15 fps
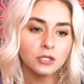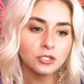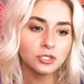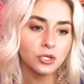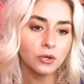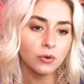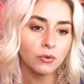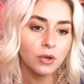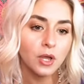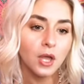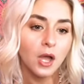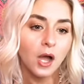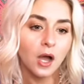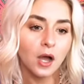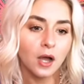So
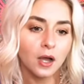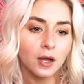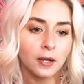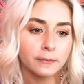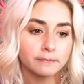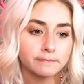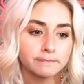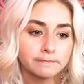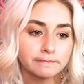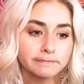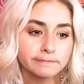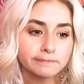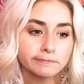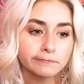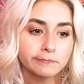um,
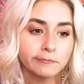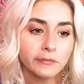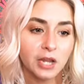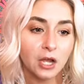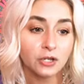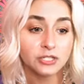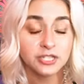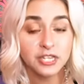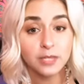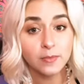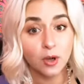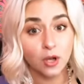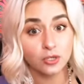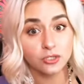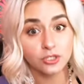our
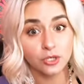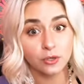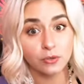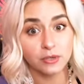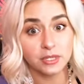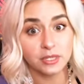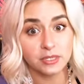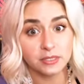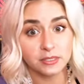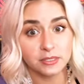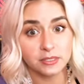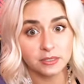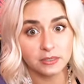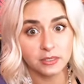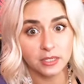team also
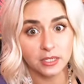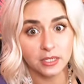is,